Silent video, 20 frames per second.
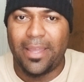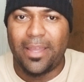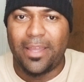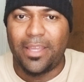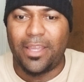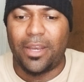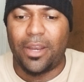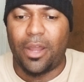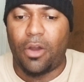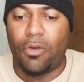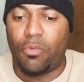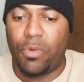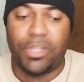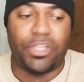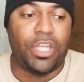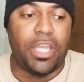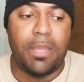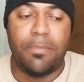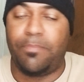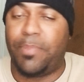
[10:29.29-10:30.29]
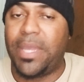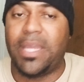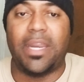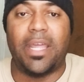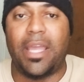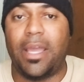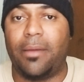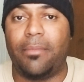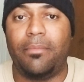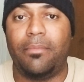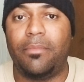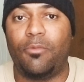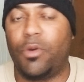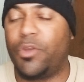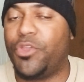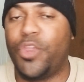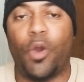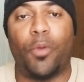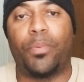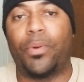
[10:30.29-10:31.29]
You know, which he beat him
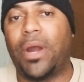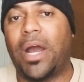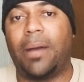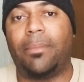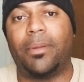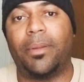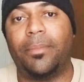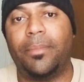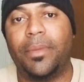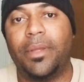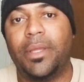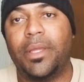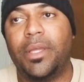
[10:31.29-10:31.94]
with no problem.